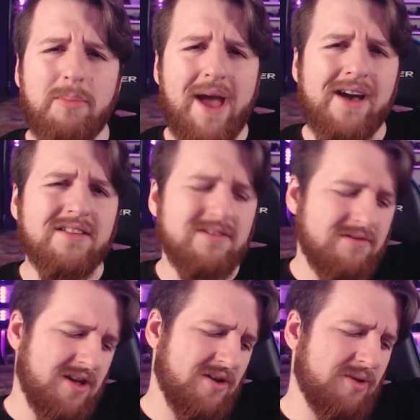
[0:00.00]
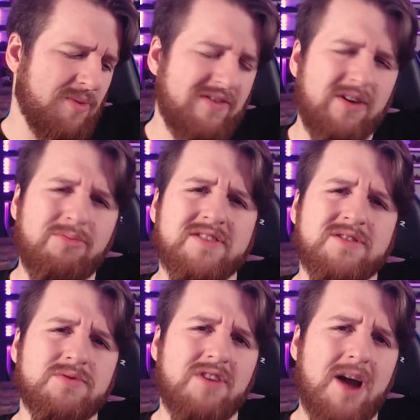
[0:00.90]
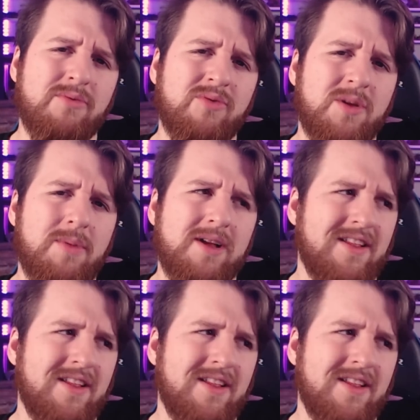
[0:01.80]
bell? Have you pressed subscribe and rung the bell?